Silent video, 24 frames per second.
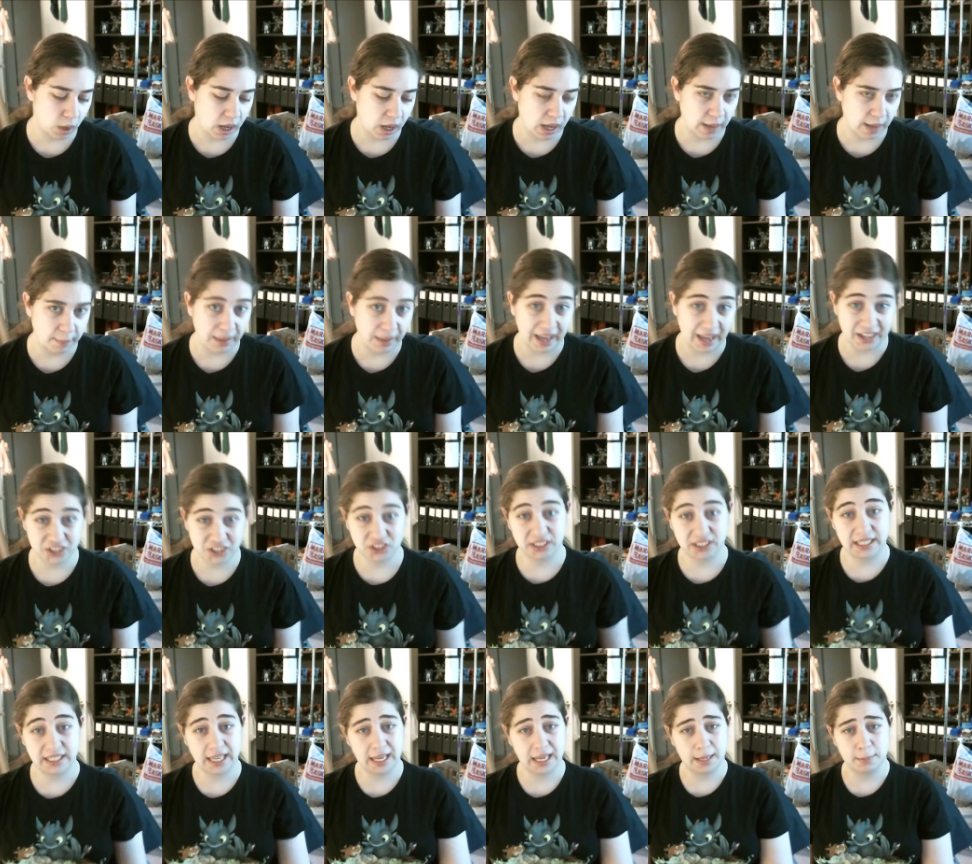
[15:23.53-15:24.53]

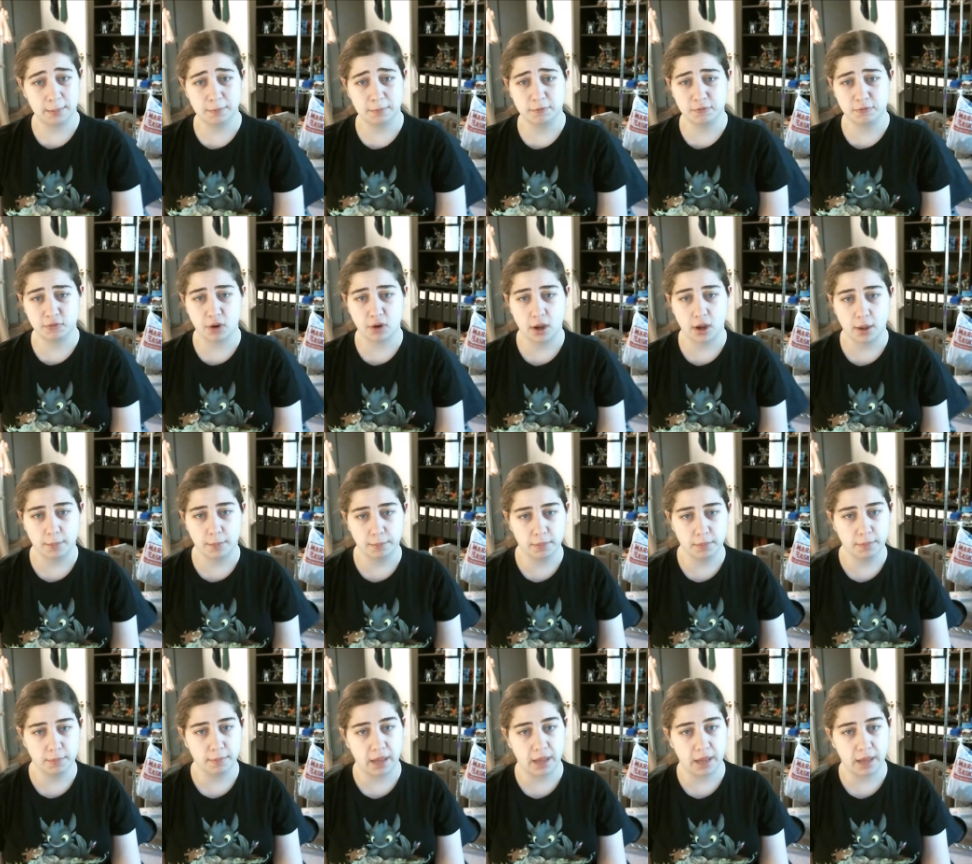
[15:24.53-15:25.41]
actually came from